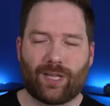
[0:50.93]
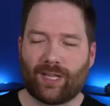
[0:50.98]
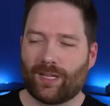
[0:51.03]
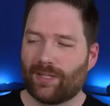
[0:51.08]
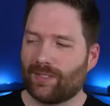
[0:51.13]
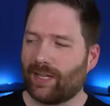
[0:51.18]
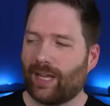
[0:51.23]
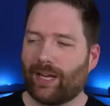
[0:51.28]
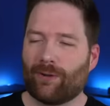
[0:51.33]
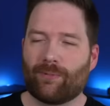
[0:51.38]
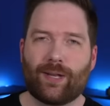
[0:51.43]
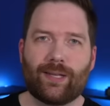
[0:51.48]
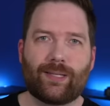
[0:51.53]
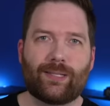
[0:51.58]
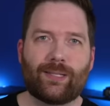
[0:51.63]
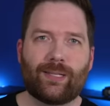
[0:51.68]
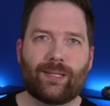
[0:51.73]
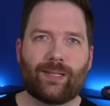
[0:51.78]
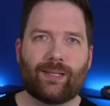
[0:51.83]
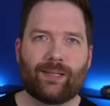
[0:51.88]
because I
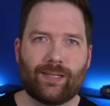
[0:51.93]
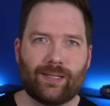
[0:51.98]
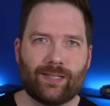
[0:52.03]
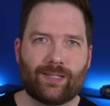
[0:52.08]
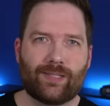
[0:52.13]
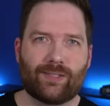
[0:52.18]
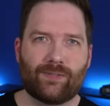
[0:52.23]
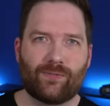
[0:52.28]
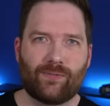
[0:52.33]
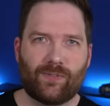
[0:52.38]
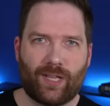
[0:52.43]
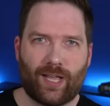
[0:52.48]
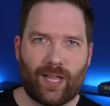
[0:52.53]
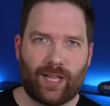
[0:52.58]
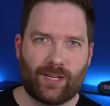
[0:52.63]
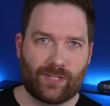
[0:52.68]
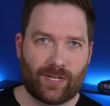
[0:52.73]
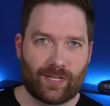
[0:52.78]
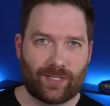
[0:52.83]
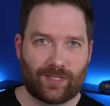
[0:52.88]
rented this
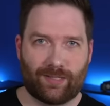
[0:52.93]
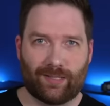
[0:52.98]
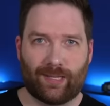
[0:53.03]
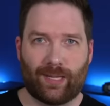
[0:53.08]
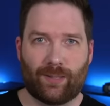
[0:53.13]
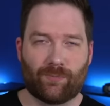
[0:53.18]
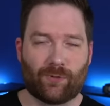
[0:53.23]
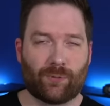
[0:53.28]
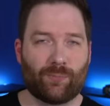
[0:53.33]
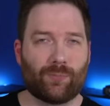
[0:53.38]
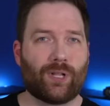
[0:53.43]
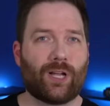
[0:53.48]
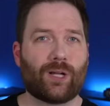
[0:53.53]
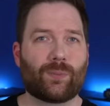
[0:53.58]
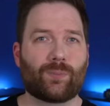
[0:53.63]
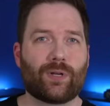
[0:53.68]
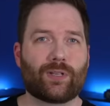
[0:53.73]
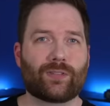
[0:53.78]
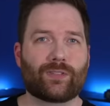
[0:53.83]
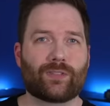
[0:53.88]
VHS tape from
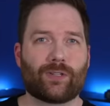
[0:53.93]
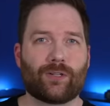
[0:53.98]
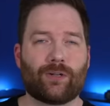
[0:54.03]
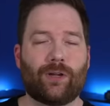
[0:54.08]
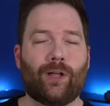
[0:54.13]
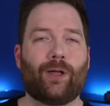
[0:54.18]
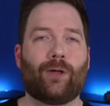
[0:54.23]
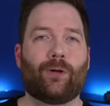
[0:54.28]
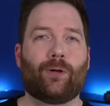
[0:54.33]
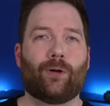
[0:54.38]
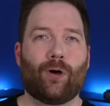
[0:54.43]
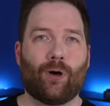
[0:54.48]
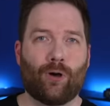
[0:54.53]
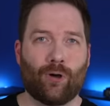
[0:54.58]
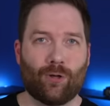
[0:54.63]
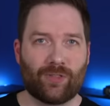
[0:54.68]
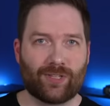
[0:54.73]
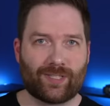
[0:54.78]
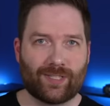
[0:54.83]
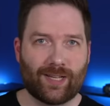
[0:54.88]
Blockbuster
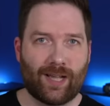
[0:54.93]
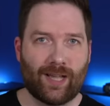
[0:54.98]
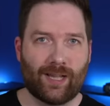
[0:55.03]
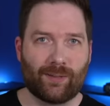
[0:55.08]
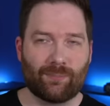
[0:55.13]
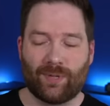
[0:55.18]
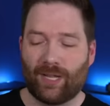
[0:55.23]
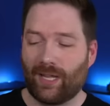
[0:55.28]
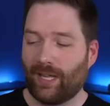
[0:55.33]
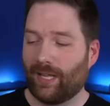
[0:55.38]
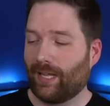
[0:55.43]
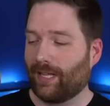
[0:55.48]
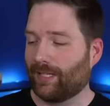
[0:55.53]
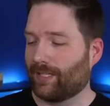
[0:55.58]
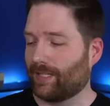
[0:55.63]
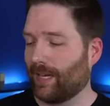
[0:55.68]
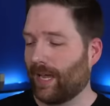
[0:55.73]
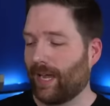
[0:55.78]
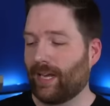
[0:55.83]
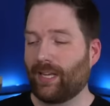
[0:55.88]
all the time.
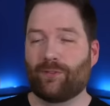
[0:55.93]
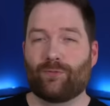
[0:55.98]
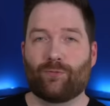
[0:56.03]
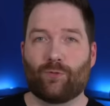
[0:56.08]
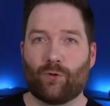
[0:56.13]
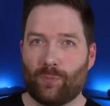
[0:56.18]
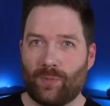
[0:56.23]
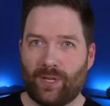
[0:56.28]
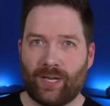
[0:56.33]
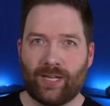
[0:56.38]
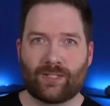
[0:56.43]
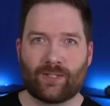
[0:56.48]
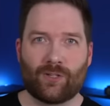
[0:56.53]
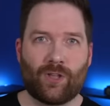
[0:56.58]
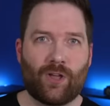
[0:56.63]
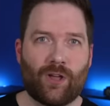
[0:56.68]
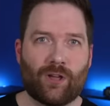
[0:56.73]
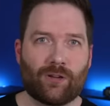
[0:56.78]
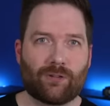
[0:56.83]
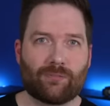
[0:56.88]
It's 94 minutes
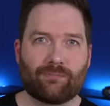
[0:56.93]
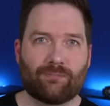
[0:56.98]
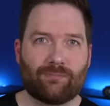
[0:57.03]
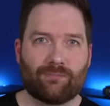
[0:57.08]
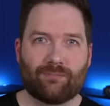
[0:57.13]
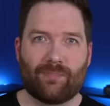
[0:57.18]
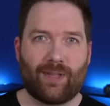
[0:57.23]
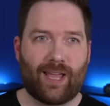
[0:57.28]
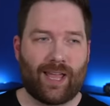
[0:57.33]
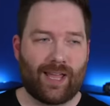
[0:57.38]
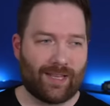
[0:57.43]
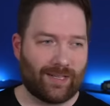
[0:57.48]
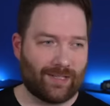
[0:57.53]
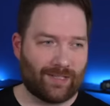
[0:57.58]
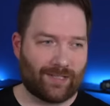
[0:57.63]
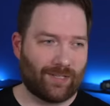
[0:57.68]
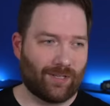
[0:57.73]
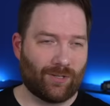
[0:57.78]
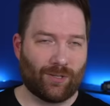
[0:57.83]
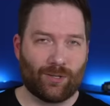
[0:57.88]
long.
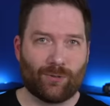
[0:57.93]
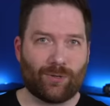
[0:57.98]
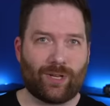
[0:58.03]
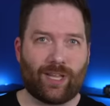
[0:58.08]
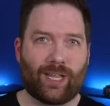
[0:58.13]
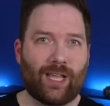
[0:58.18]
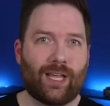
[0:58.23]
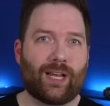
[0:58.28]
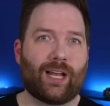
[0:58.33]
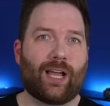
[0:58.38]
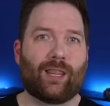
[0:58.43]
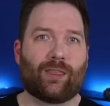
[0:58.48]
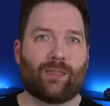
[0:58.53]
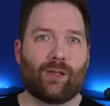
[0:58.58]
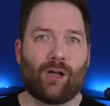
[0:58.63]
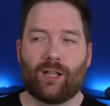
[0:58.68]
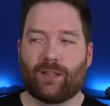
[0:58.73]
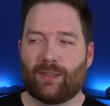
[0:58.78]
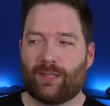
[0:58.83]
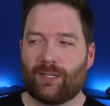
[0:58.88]
As a little kid, I
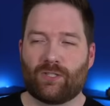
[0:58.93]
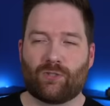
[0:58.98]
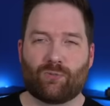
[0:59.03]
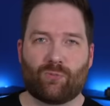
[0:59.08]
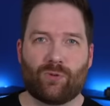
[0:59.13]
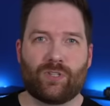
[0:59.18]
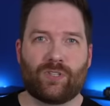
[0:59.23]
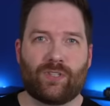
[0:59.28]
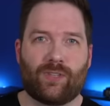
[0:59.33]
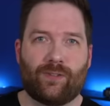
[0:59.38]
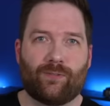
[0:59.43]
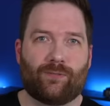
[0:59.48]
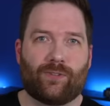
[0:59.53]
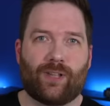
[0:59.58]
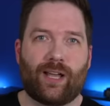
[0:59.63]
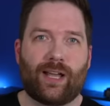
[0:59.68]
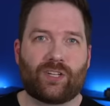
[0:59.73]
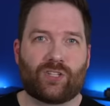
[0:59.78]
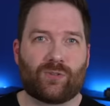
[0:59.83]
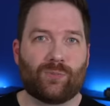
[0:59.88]
thought this was the
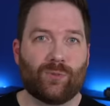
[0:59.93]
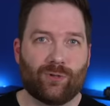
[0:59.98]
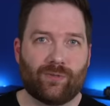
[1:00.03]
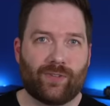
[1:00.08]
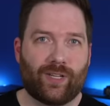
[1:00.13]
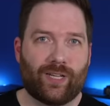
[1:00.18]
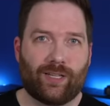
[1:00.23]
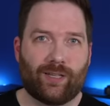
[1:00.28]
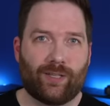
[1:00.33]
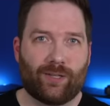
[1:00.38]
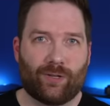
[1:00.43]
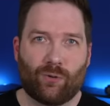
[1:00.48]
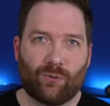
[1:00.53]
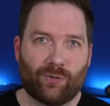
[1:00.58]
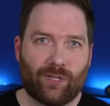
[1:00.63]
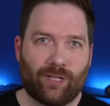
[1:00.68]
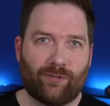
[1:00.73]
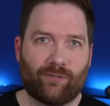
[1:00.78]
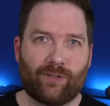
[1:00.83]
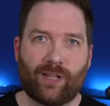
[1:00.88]
Flash movie, the
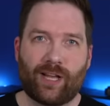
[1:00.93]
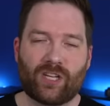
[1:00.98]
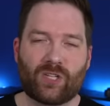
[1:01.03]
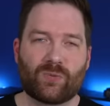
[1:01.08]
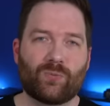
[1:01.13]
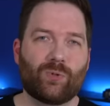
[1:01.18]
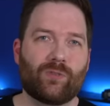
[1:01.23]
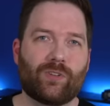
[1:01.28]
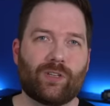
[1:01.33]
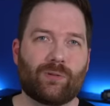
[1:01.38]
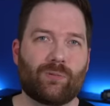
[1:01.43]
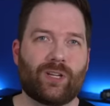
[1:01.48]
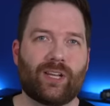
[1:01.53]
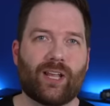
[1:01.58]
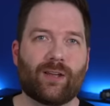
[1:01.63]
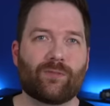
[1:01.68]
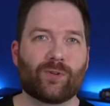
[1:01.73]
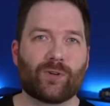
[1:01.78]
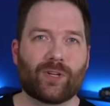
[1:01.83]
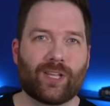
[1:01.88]
only Flash movie we'd
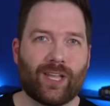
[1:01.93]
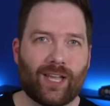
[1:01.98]
ever